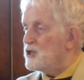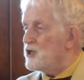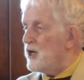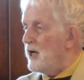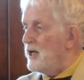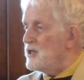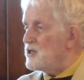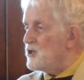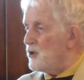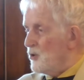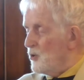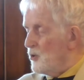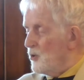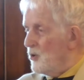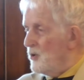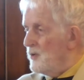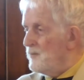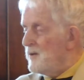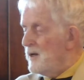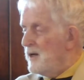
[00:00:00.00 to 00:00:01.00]
to change the
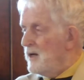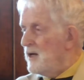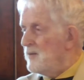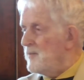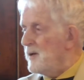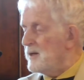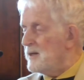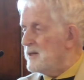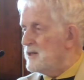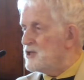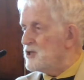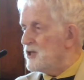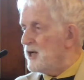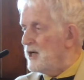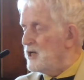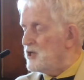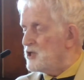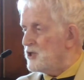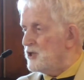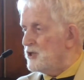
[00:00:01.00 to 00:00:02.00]
law about
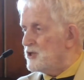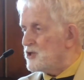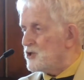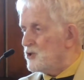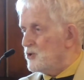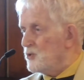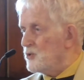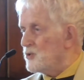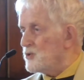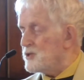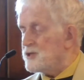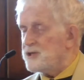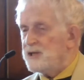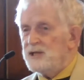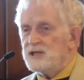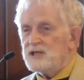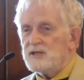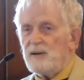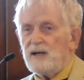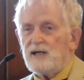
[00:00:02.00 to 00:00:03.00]
education in schools
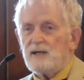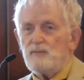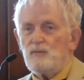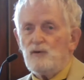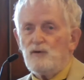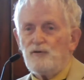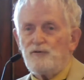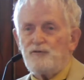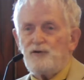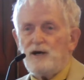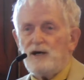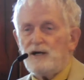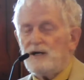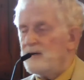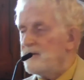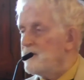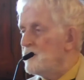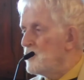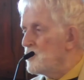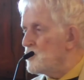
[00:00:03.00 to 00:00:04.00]
to make it more
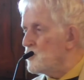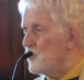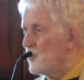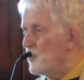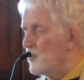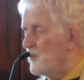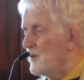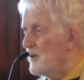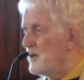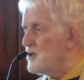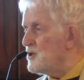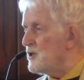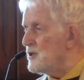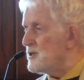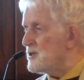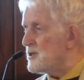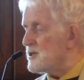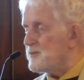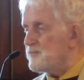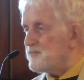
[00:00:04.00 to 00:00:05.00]
fair to all
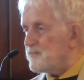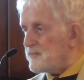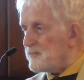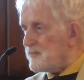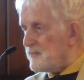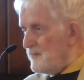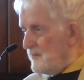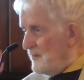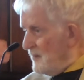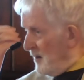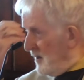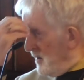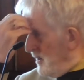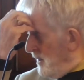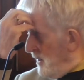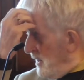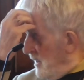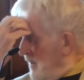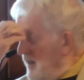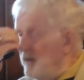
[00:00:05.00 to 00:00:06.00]
religions.
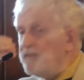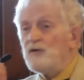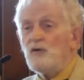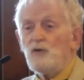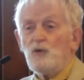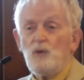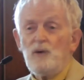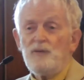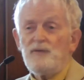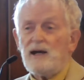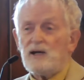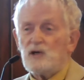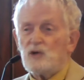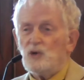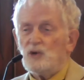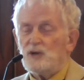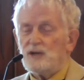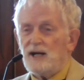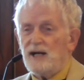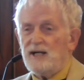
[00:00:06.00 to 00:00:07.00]
And even if we win that
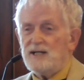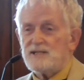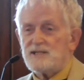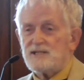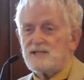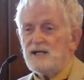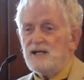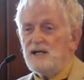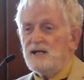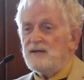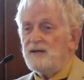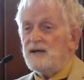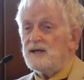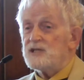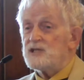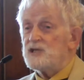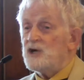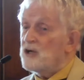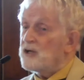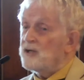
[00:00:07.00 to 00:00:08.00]
court case, that
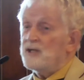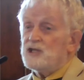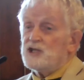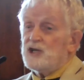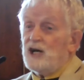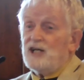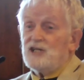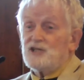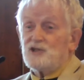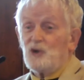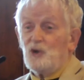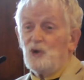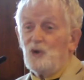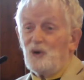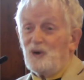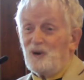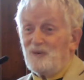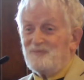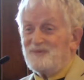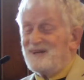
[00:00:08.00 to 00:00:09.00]
is not going to change the
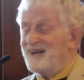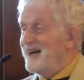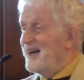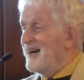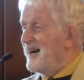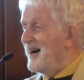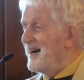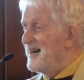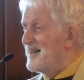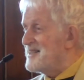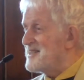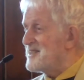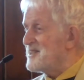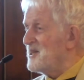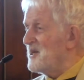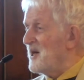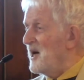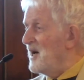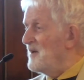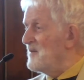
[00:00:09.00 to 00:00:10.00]
law. It's
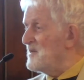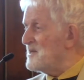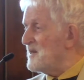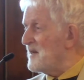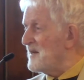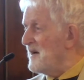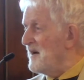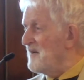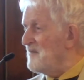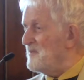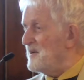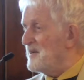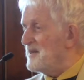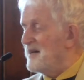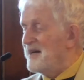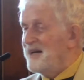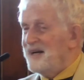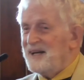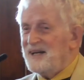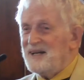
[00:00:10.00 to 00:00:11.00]
still over to the
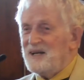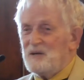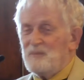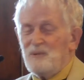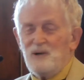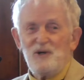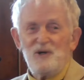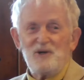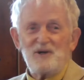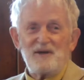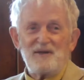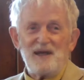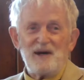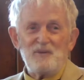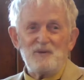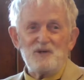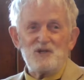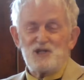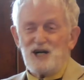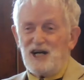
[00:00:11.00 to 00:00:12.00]
government. In America,
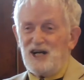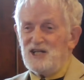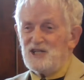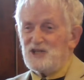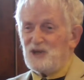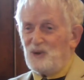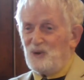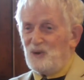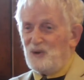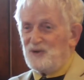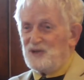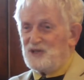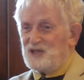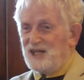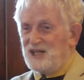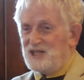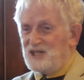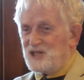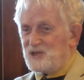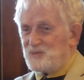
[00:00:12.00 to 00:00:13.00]
that would change the law. The
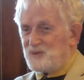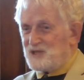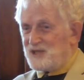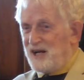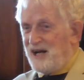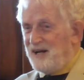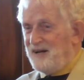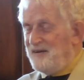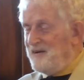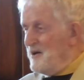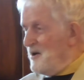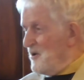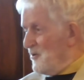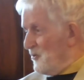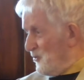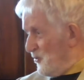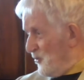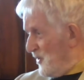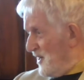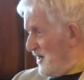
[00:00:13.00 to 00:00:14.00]
judges would say,
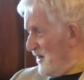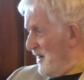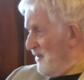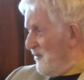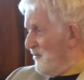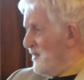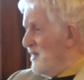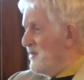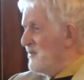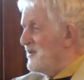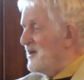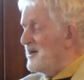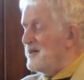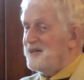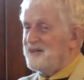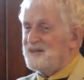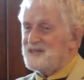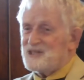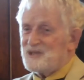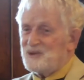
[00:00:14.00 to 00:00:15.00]
we are
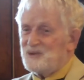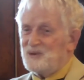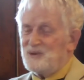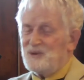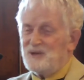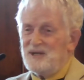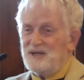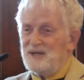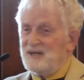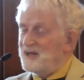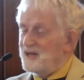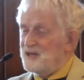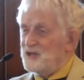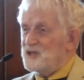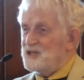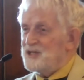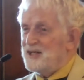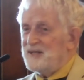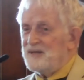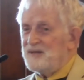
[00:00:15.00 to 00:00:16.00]
rewriting this law. In
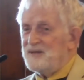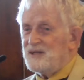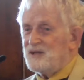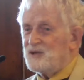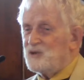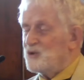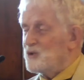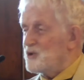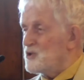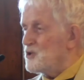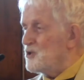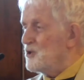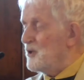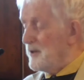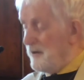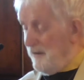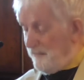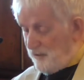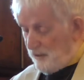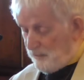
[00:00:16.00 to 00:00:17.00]
New Zealand, the courts do
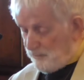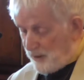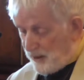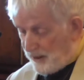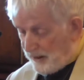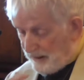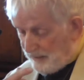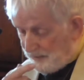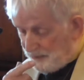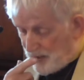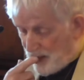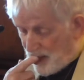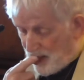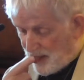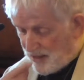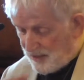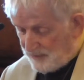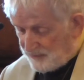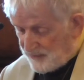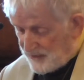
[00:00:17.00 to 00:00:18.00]
not have that power.
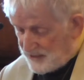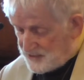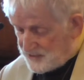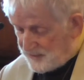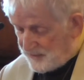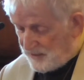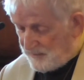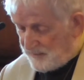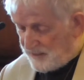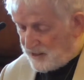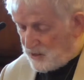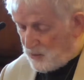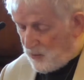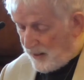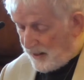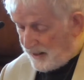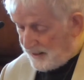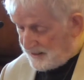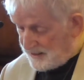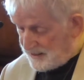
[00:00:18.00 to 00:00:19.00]
So there are many
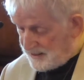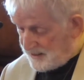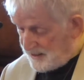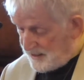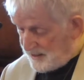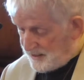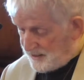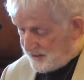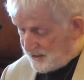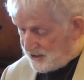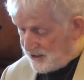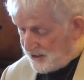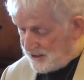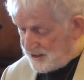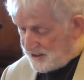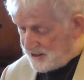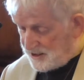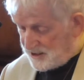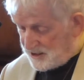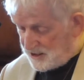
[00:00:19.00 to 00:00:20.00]
ways the
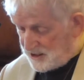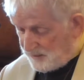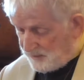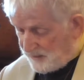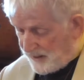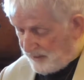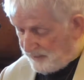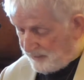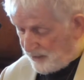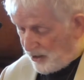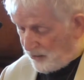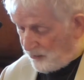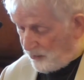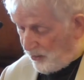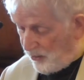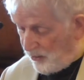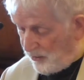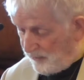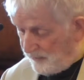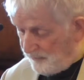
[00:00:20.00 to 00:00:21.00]
justice system can go
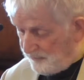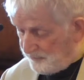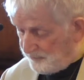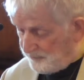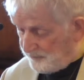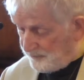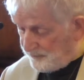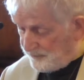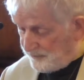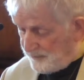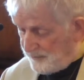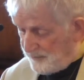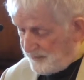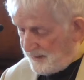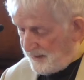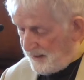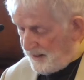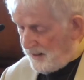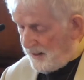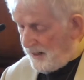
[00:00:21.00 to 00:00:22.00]
wrong.
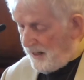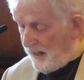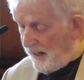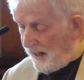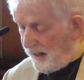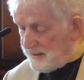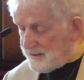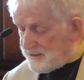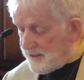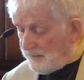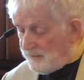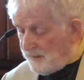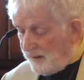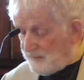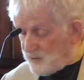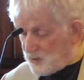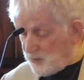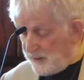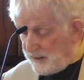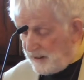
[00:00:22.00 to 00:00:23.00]
And
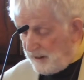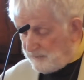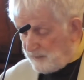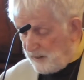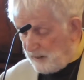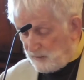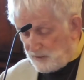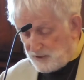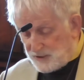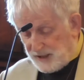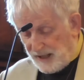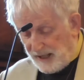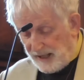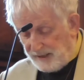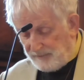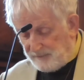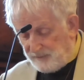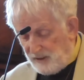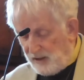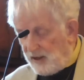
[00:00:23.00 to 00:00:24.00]
sometimes we get people
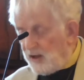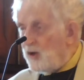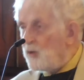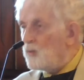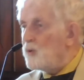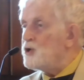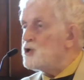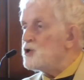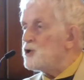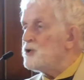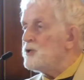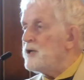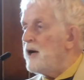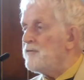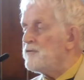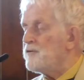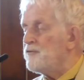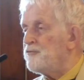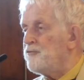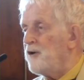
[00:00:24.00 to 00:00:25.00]
saying, we shouldn't
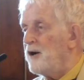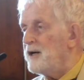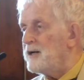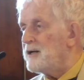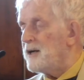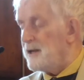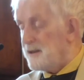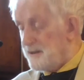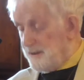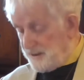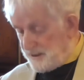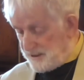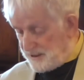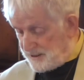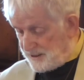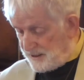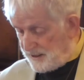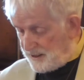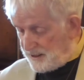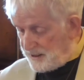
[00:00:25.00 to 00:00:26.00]
have to fight like
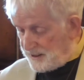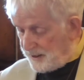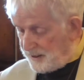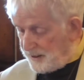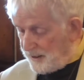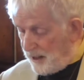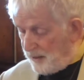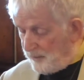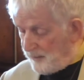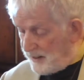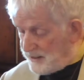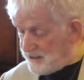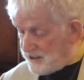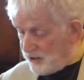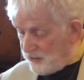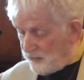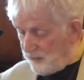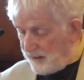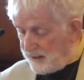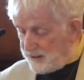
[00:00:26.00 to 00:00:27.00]
this to get our
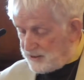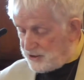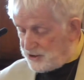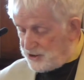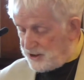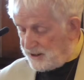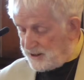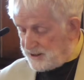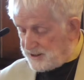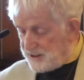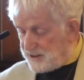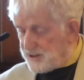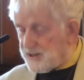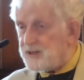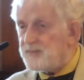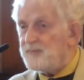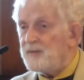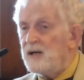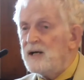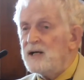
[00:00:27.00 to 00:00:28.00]
basic right to
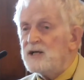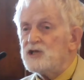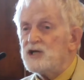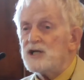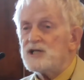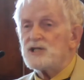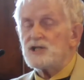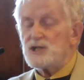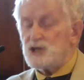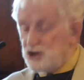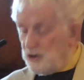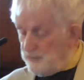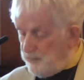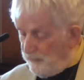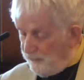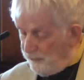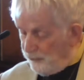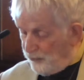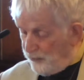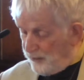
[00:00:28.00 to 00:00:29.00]
justice. Justice should
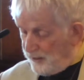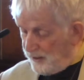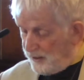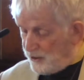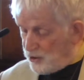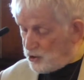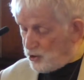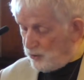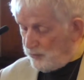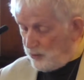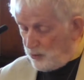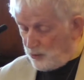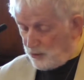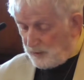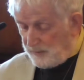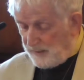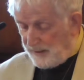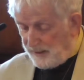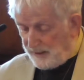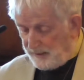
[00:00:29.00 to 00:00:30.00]
be free, it should be
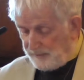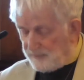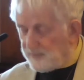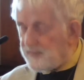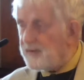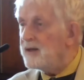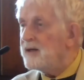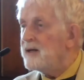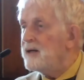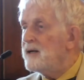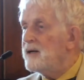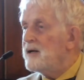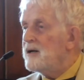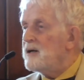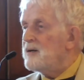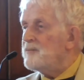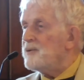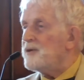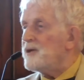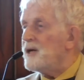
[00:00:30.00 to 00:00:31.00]
automatic.
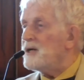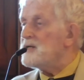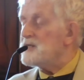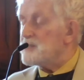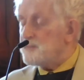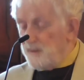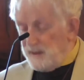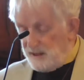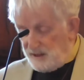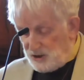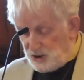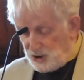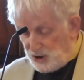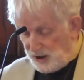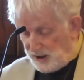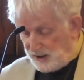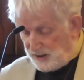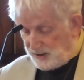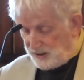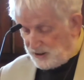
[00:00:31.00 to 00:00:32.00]
But that is being
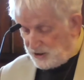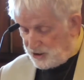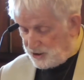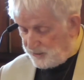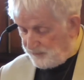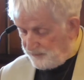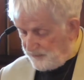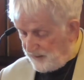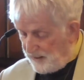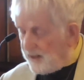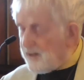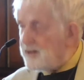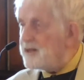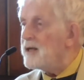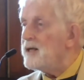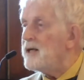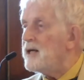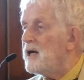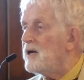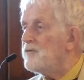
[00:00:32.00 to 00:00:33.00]
childish.
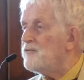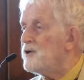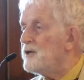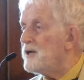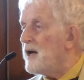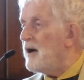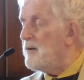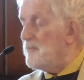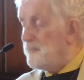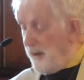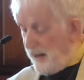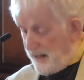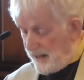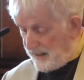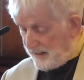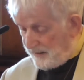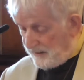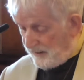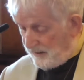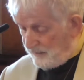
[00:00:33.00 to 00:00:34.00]
Nearly every
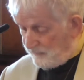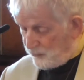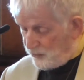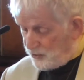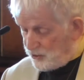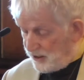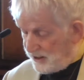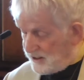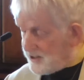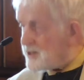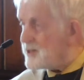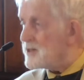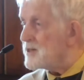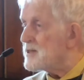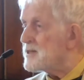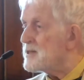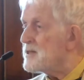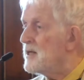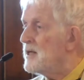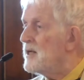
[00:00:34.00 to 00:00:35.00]
campaign for
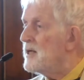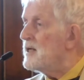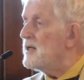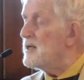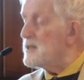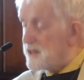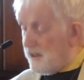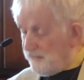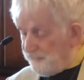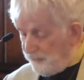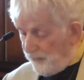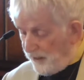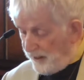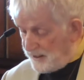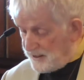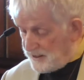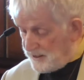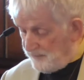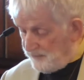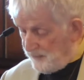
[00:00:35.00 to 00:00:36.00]
justice is a
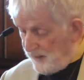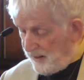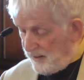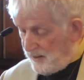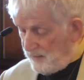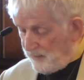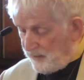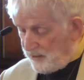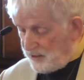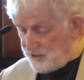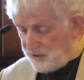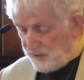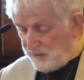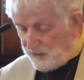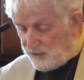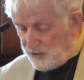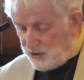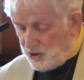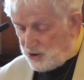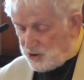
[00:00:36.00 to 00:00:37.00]
fight, because there
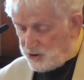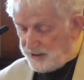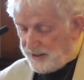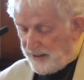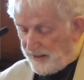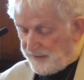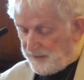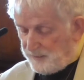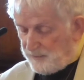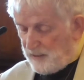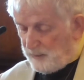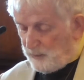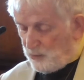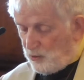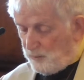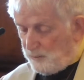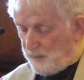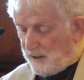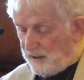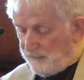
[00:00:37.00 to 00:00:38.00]
are usually other people
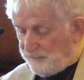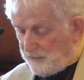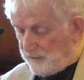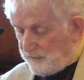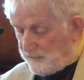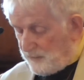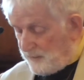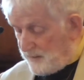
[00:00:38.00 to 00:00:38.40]
who benefit